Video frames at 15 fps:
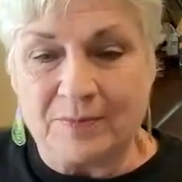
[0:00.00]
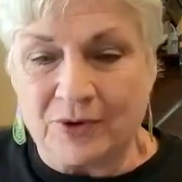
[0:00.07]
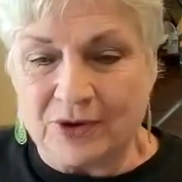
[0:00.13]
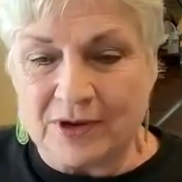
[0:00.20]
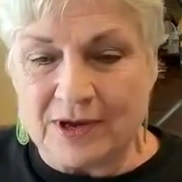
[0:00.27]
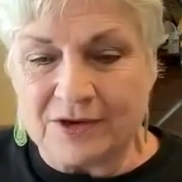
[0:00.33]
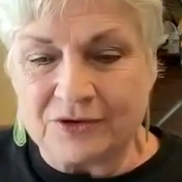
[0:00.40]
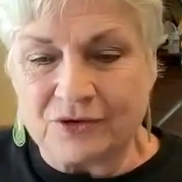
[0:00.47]
book
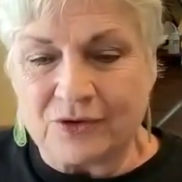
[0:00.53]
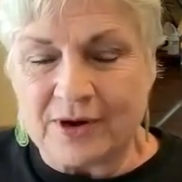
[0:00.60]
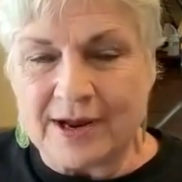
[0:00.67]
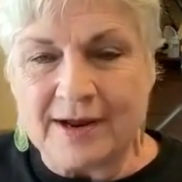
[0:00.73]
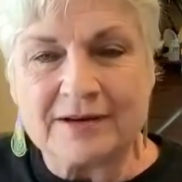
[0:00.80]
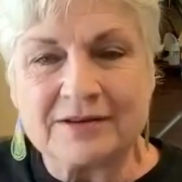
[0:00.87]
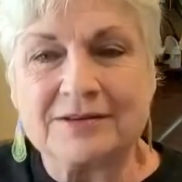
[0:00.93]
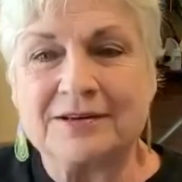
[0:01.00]

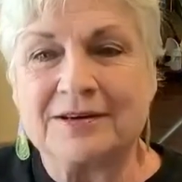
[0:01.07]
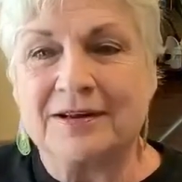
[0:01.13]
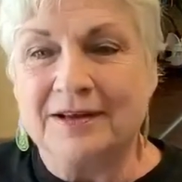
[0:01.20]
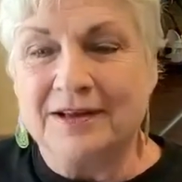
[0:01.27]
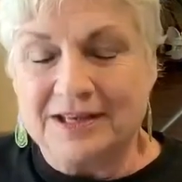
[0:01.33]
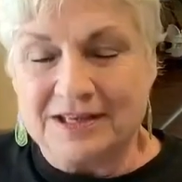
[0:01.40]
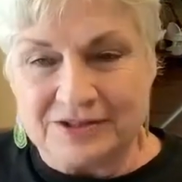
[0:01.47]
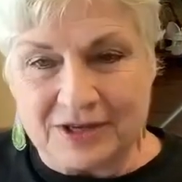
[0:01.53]
contract.
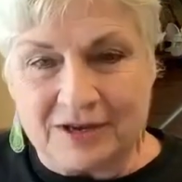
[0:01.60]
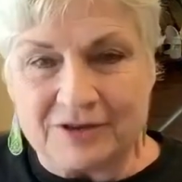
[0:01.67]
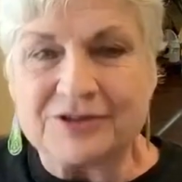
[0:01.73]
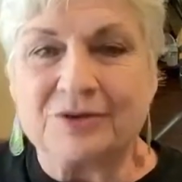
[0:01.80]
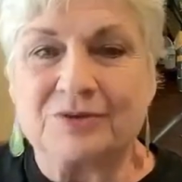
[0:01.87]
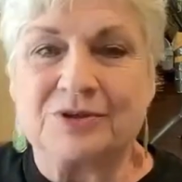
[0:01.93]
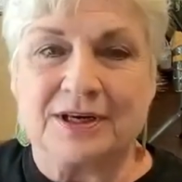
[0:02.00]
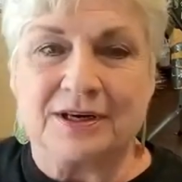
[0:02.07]
It's also